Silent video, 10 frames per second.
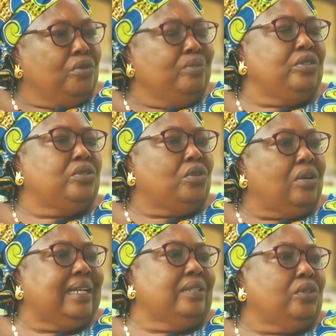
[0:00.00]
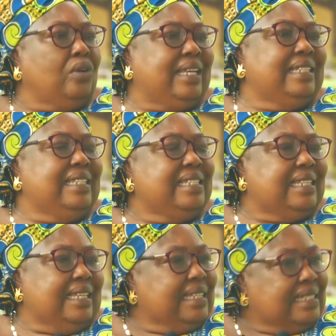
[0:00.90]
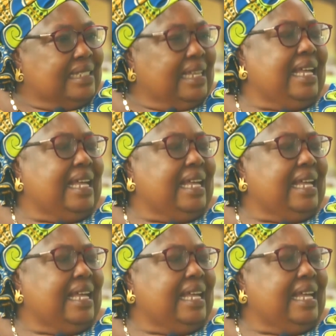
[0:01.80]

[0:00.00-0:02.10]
room, talk and eat and eat.